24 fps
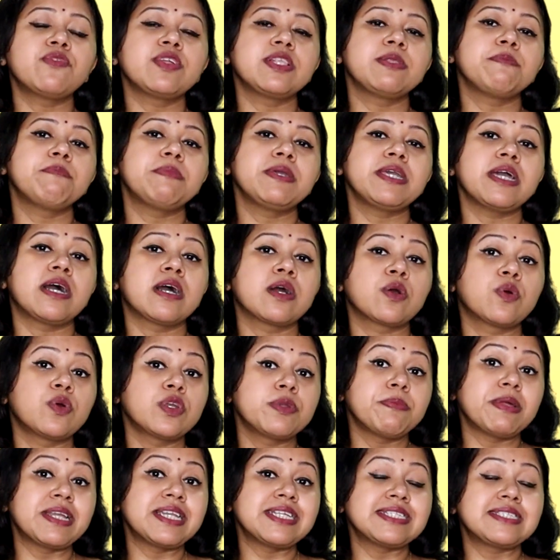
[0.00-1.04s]
will be a
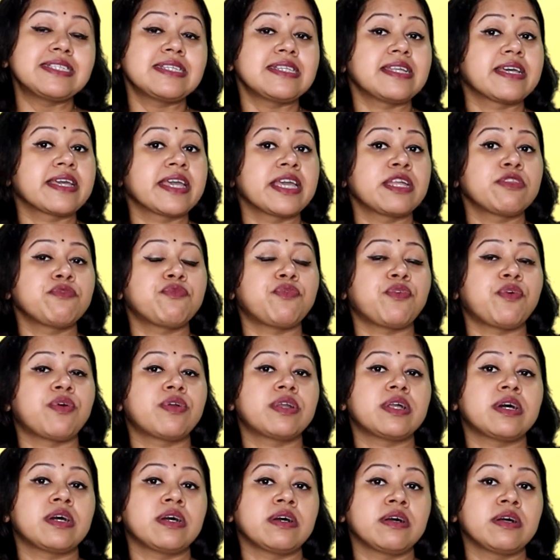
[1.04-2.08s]
good medicine again
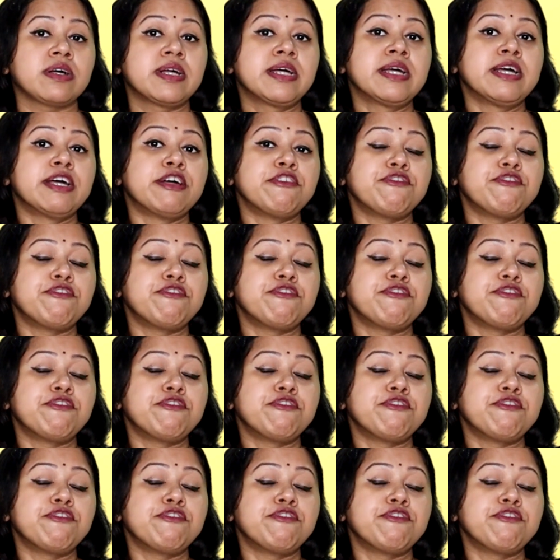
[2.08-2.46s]
for a